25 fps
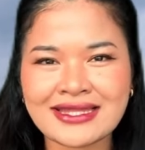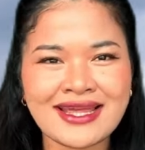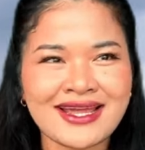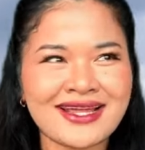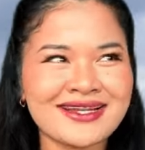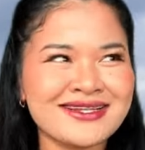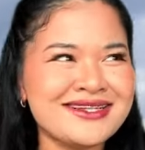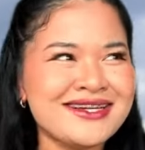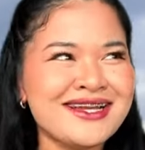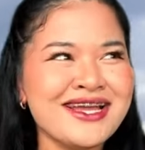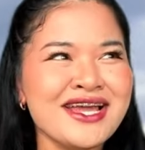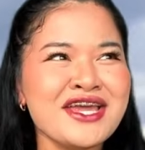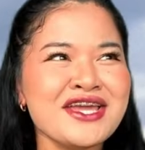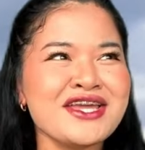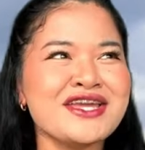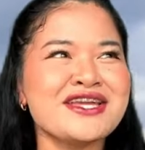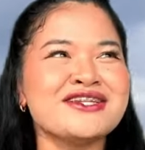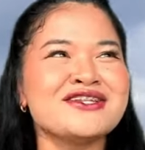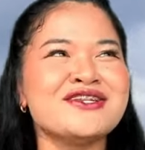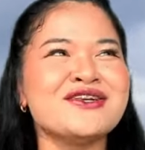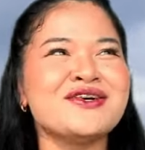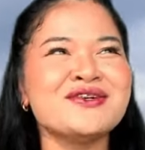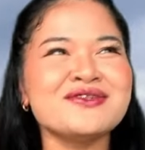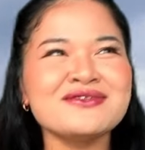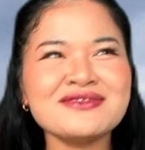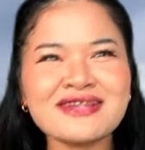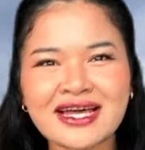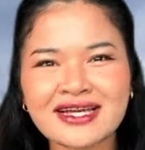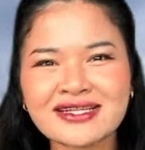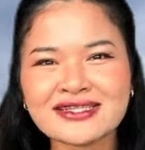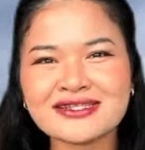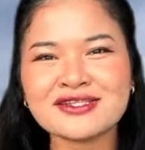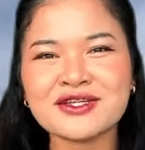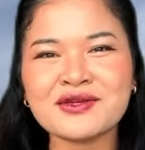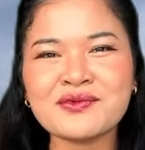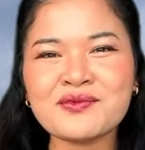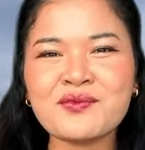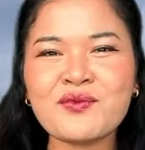That he do live
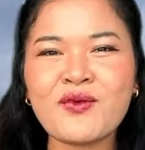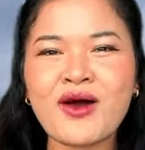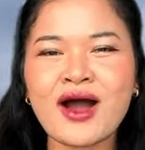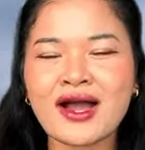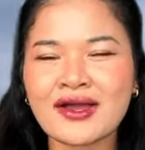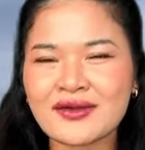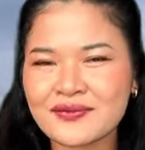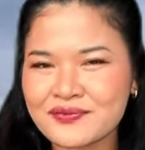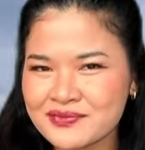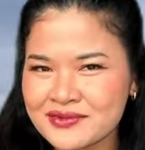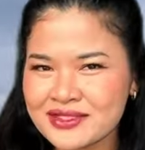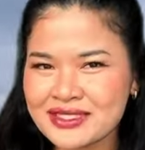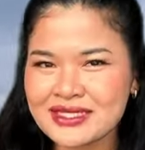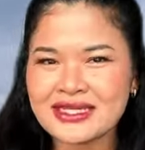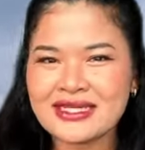stream while